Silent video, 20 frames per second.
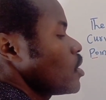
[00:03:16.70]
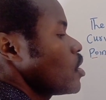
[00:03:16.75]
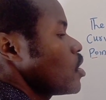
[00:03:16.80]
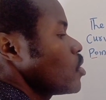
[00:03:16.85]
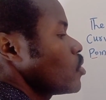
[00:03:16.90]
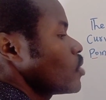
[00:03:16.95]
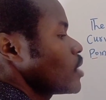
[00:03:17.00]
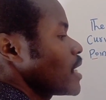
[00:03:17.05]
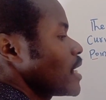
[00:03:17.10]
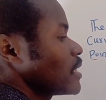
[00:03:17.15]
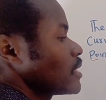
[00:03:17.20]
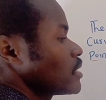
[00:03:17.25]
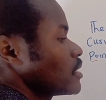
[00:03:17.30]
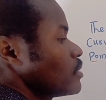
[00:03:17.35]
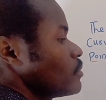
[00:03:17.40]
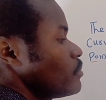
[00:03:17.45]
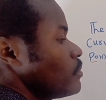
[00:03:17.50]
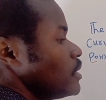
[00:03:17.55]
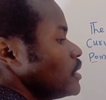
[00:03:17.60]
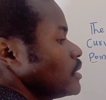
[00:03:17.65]
Or we can
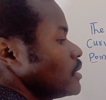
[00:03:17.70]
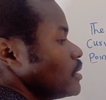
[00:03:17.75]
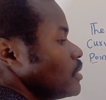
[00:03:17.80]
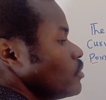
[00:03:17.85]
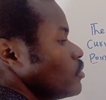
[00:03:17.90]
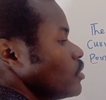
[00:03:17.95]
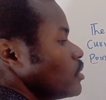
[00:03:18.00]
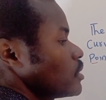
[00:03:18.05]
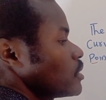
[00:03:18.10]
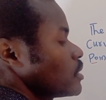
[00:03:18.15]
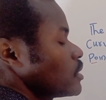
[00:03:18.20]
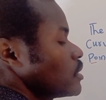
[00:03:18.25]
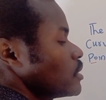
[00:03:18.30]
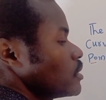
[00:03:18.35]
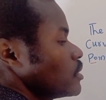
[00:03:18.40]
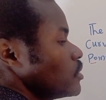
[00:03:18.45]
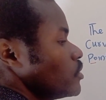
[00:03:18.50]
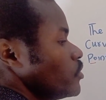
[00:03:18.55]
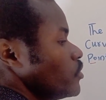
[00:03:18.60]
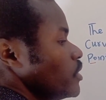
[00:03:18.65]
simply say what?
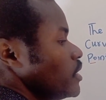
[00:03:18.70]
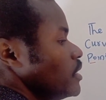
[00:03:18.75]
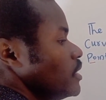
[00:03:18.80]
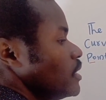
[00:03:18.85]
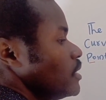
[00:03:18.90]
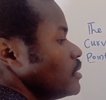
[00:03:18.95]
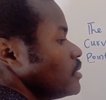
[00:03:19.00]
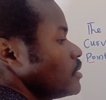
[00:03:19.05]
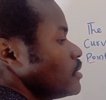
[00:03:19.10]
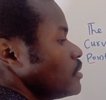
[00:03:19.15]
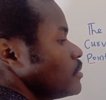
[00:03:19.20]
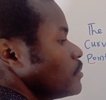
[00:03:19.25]
Gradient.